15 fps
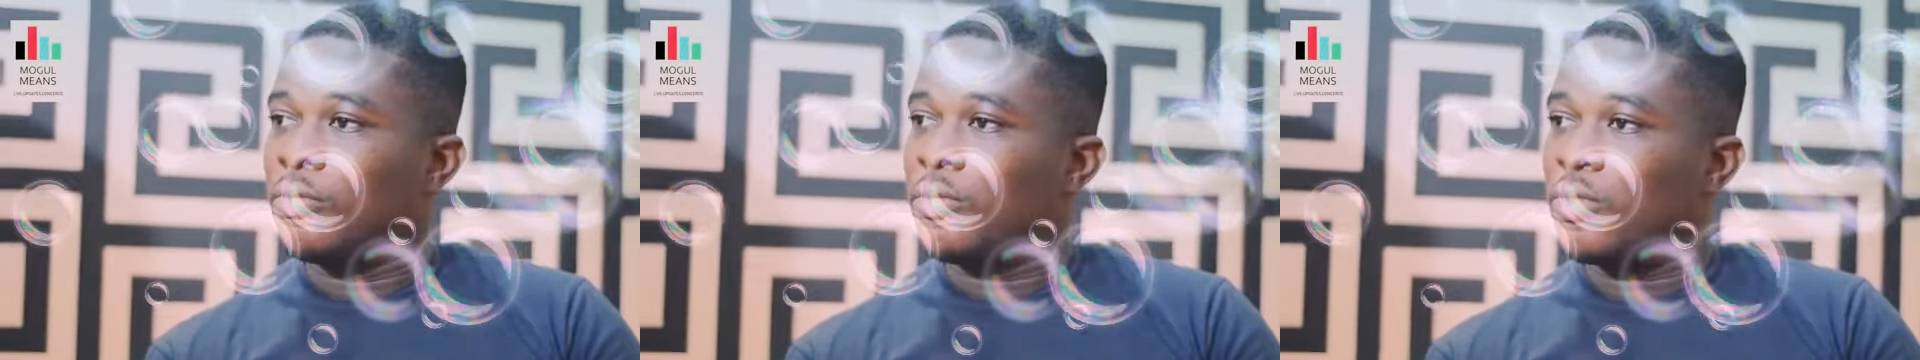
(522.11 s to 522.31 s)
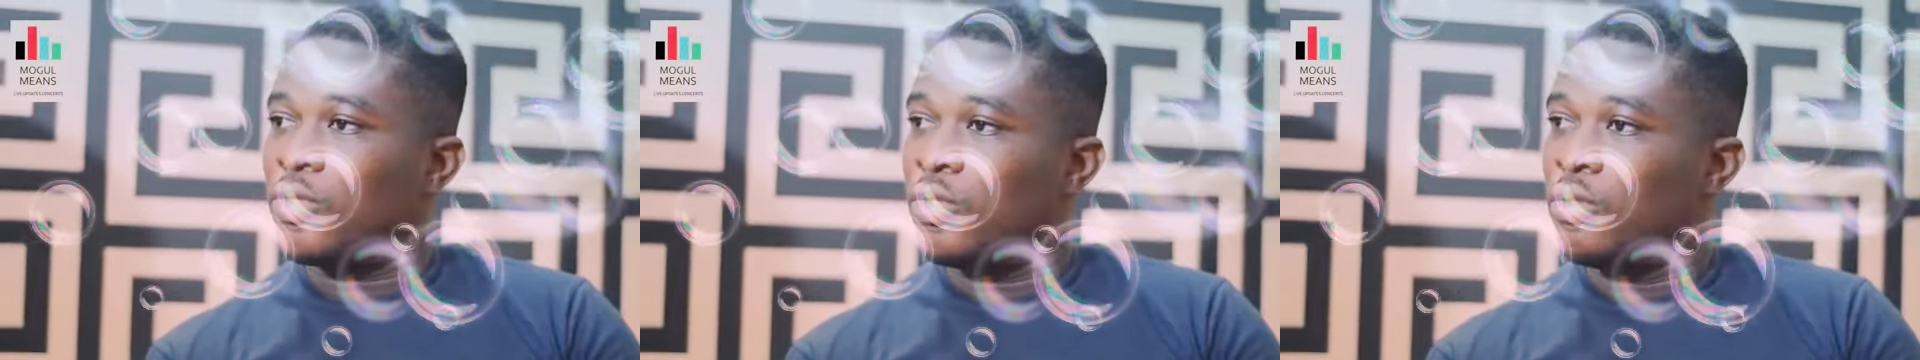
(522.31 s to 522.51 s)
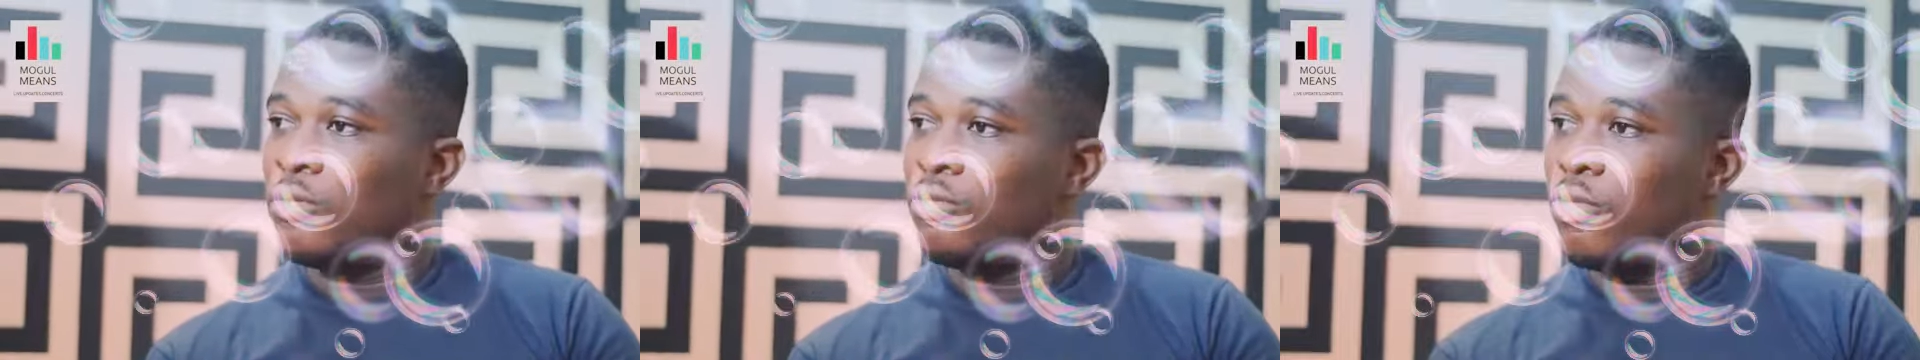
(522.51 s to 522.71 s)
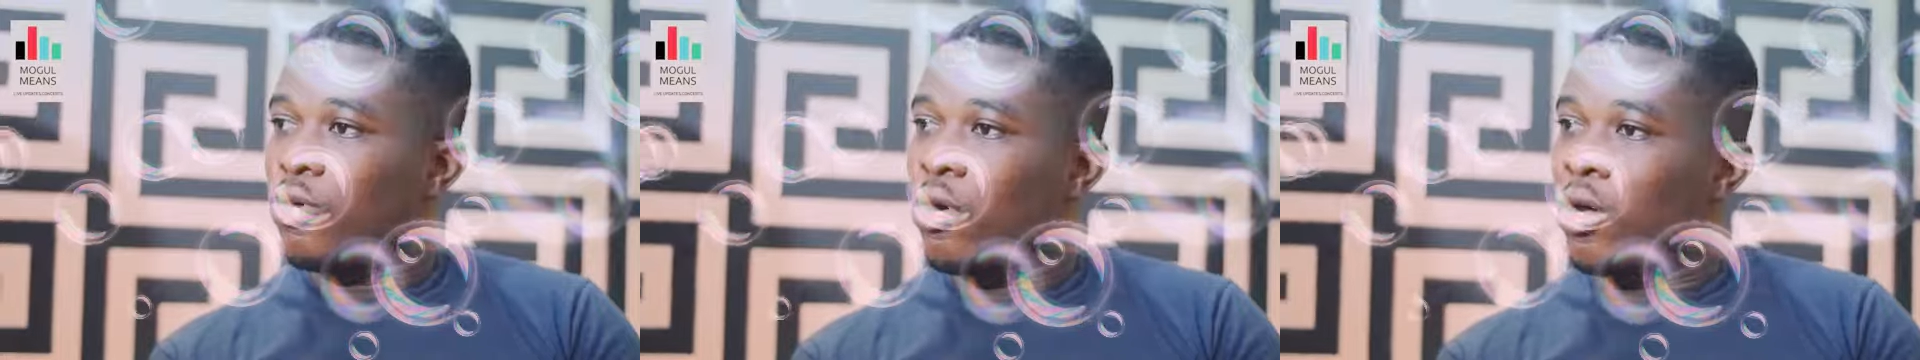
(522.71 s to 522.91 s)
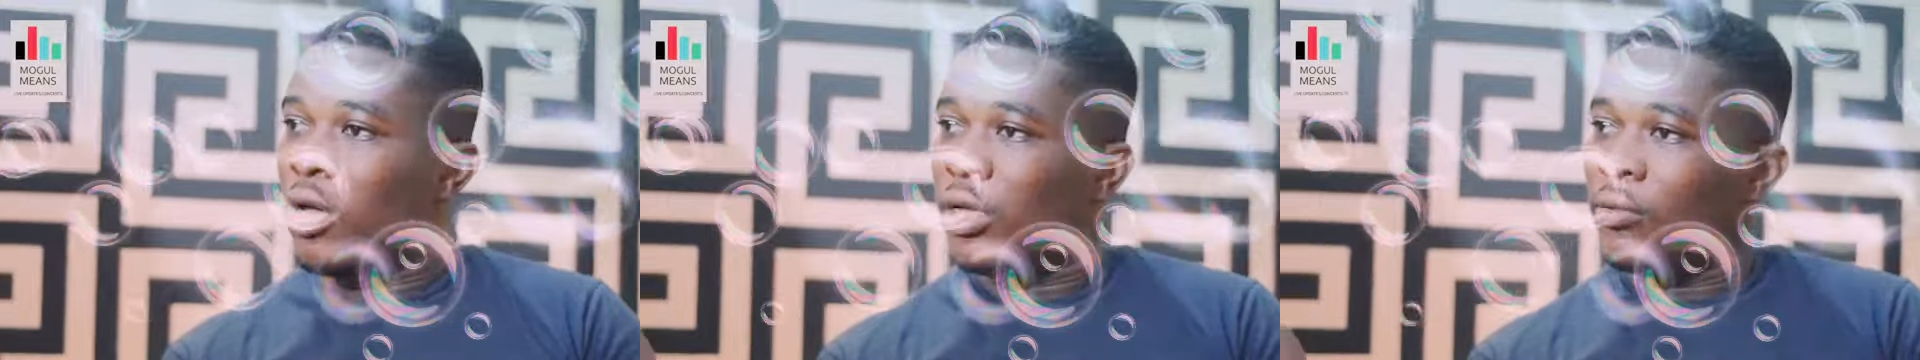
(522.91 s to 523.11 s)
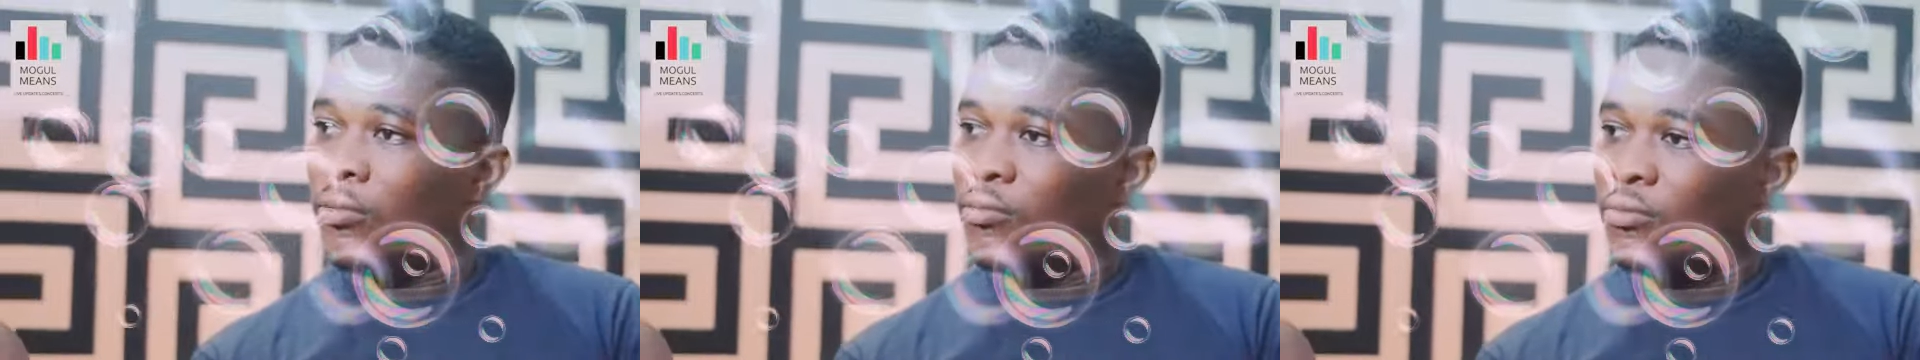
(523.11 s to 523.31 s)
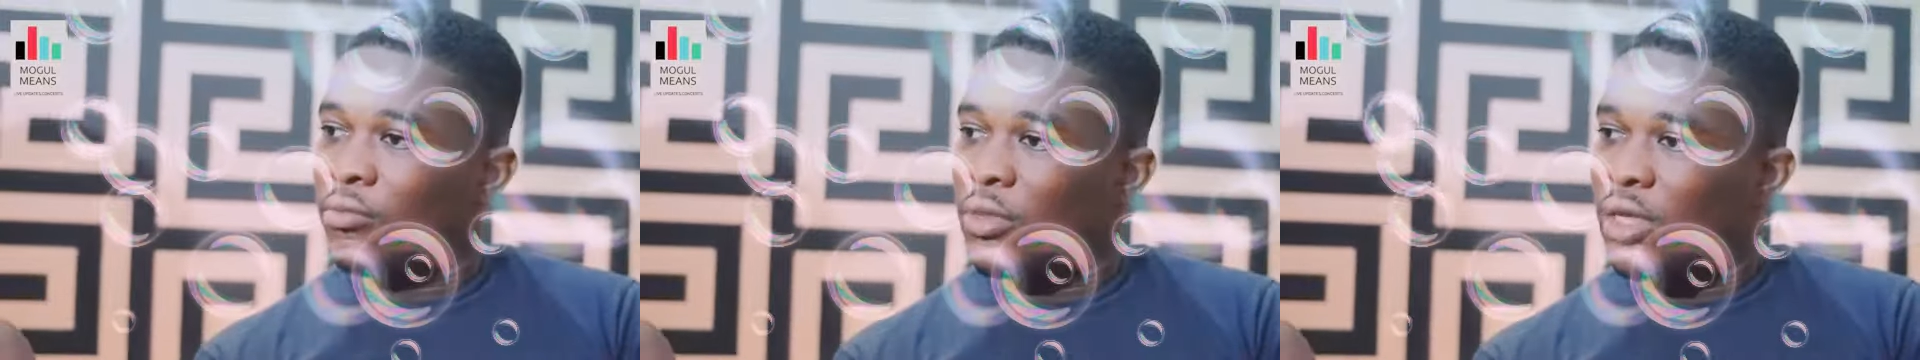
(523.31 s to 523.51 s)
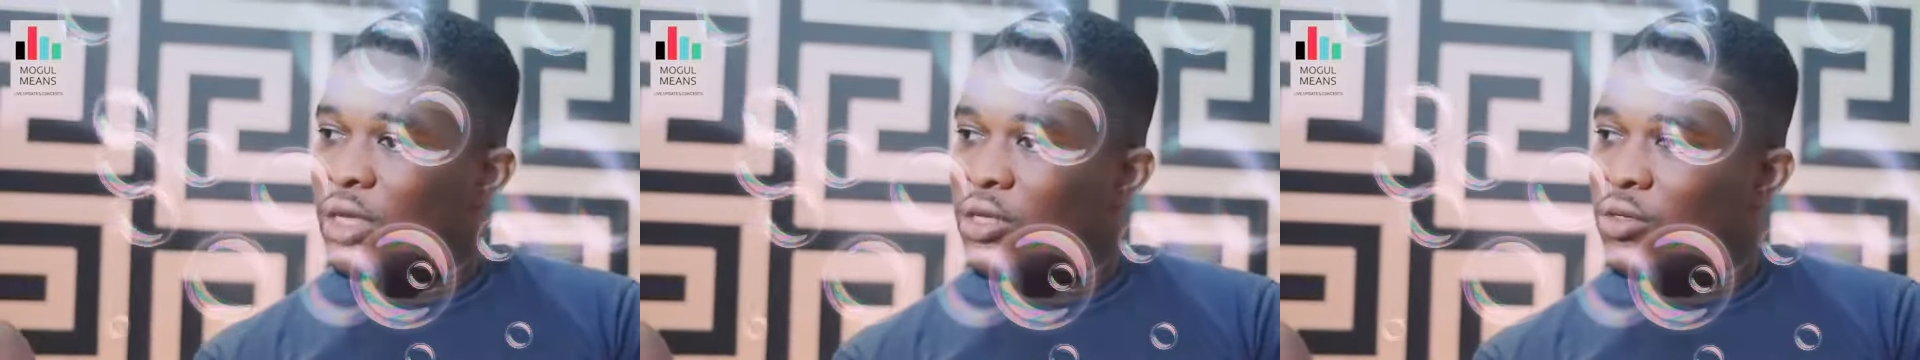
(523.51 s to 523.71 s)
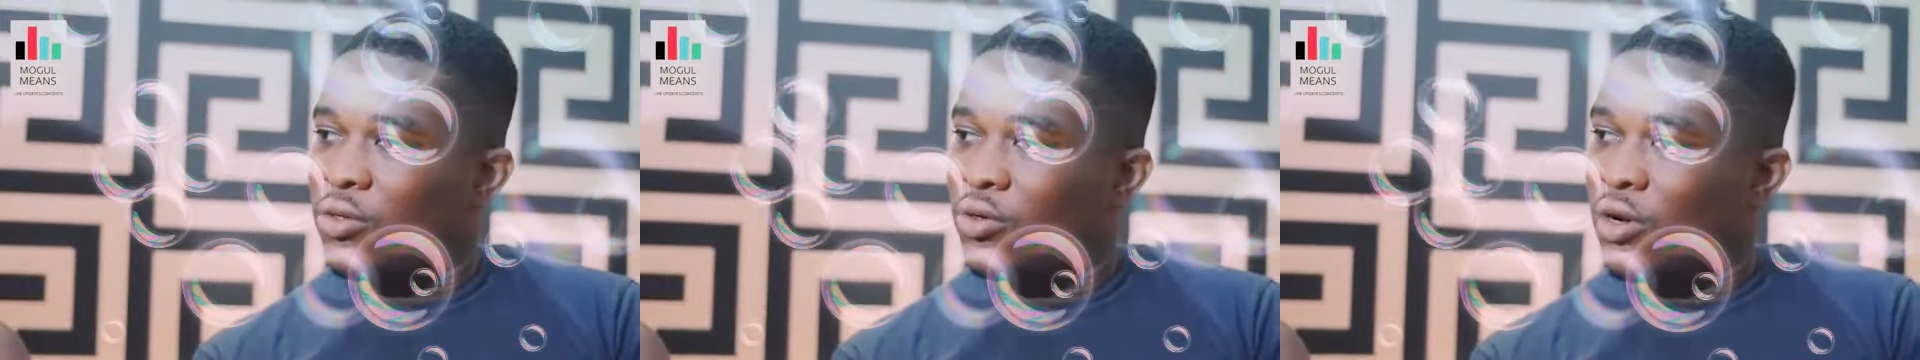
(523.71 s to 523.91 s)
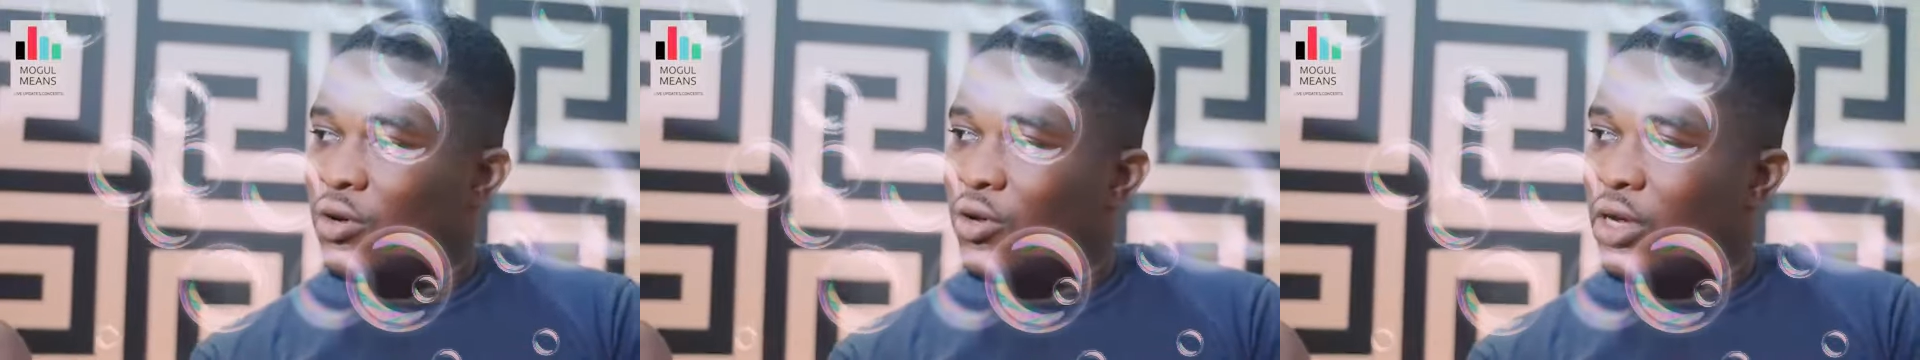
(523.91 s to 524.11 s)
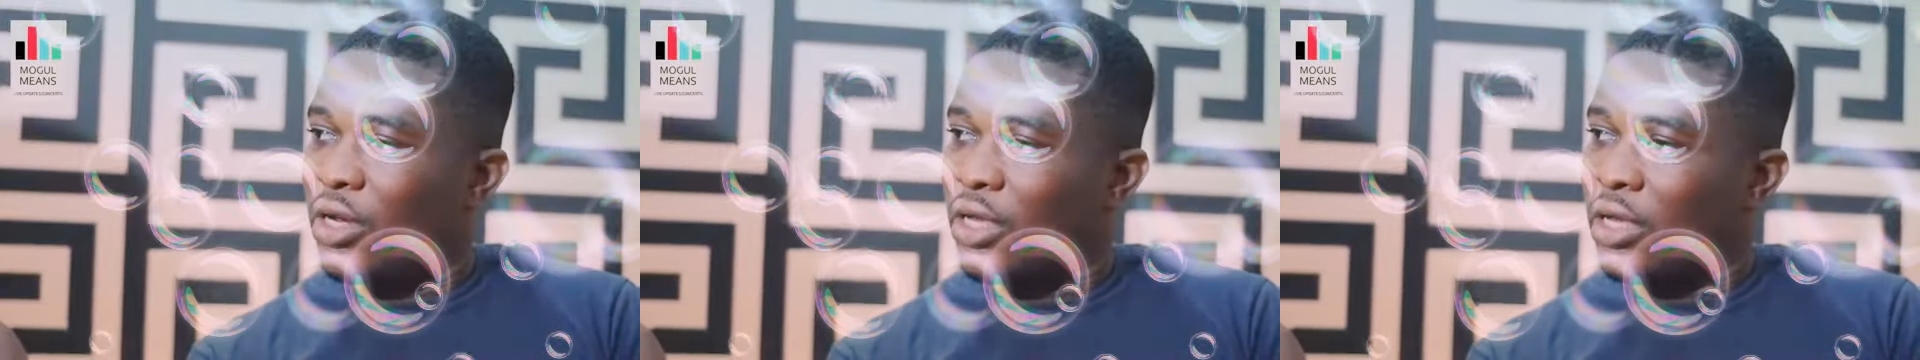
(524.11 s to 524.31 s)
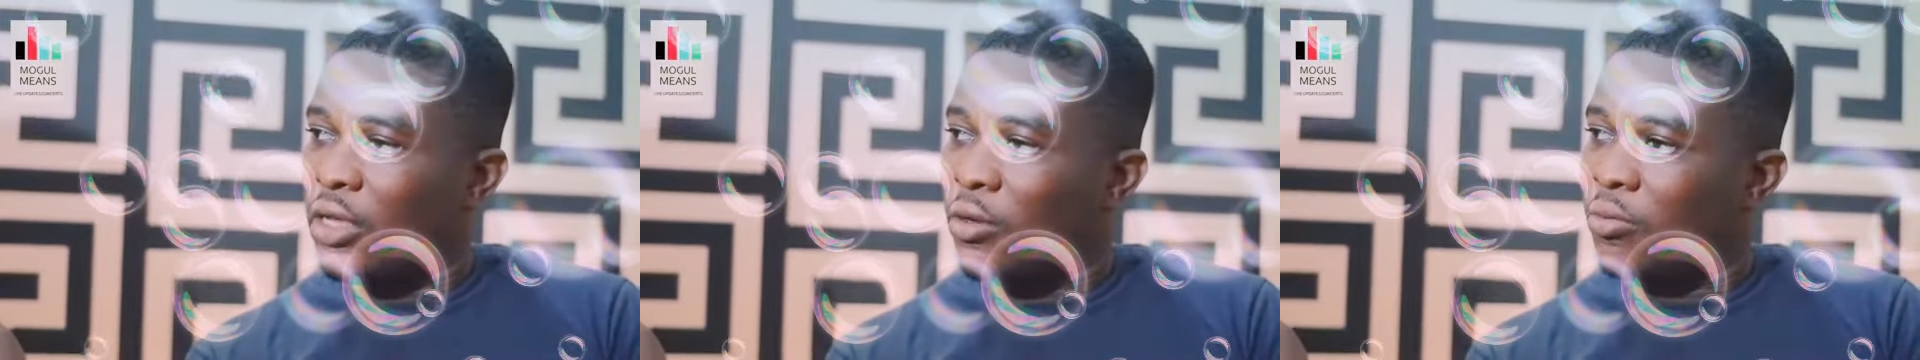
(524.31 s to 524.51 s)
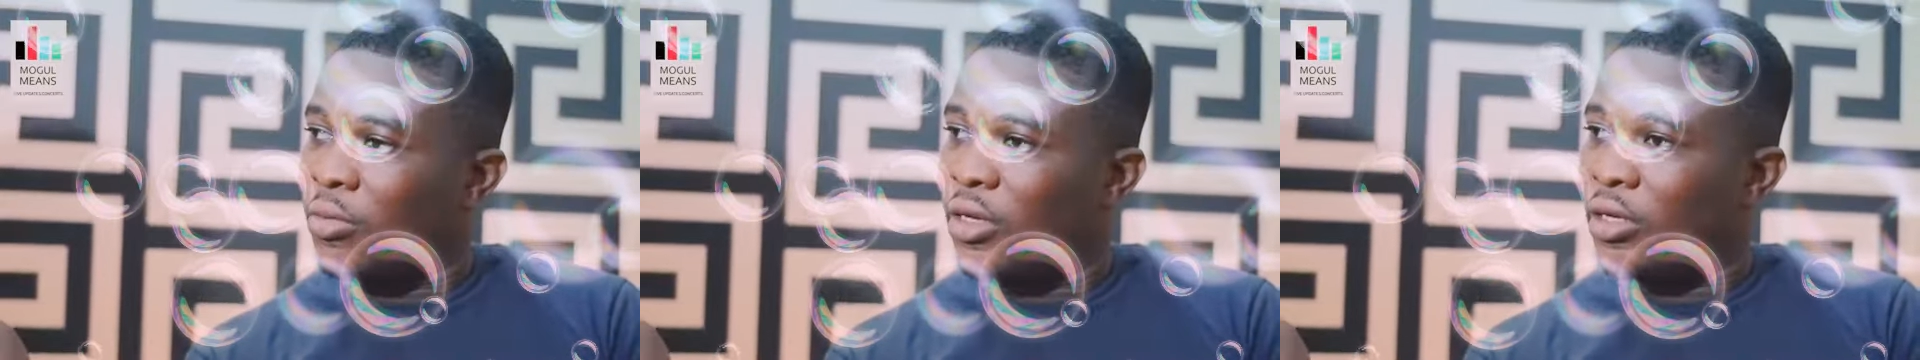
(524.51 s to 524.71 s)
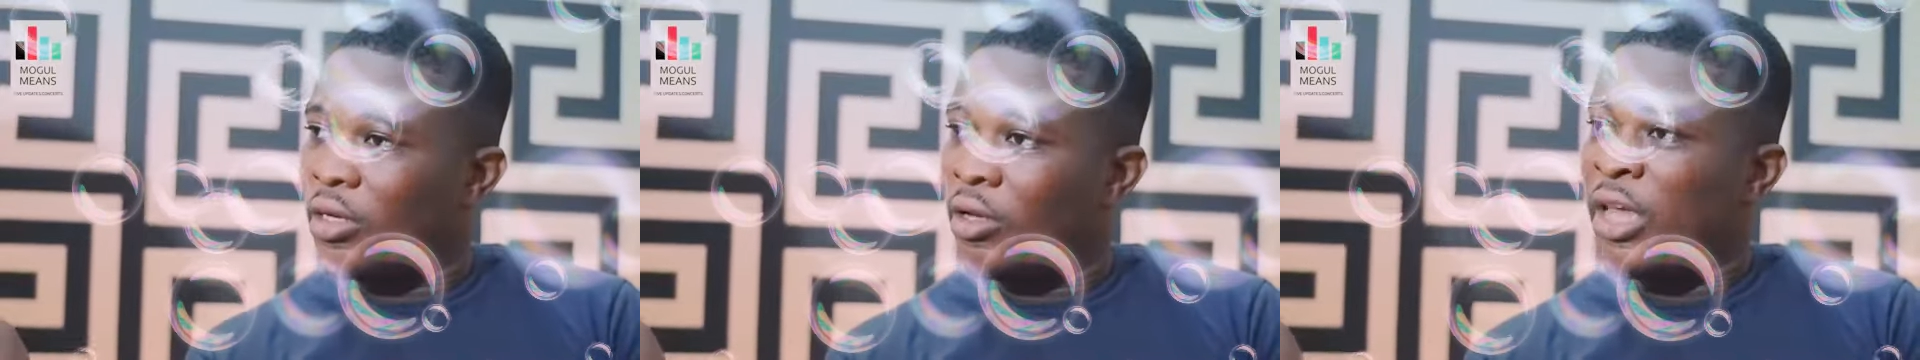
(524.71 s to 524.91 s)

Stoneboy is gradually coming